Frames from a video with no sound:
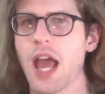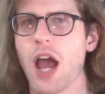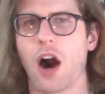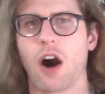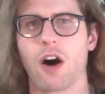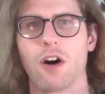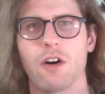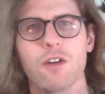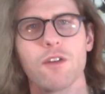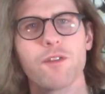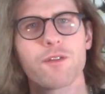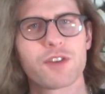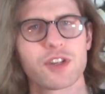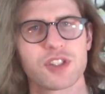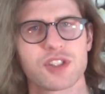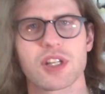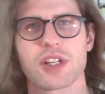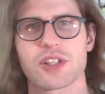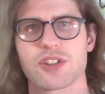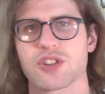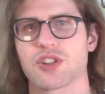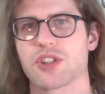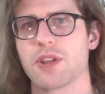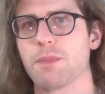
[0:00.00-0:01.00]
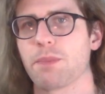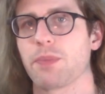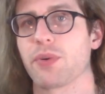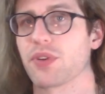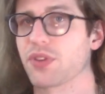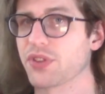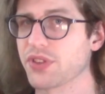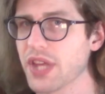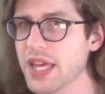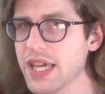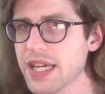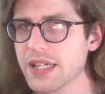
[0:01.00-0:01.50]
all for such simple
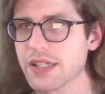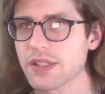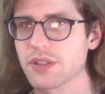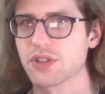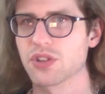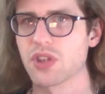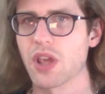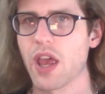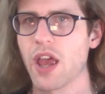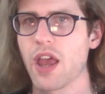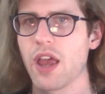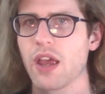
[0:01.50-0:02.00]
things,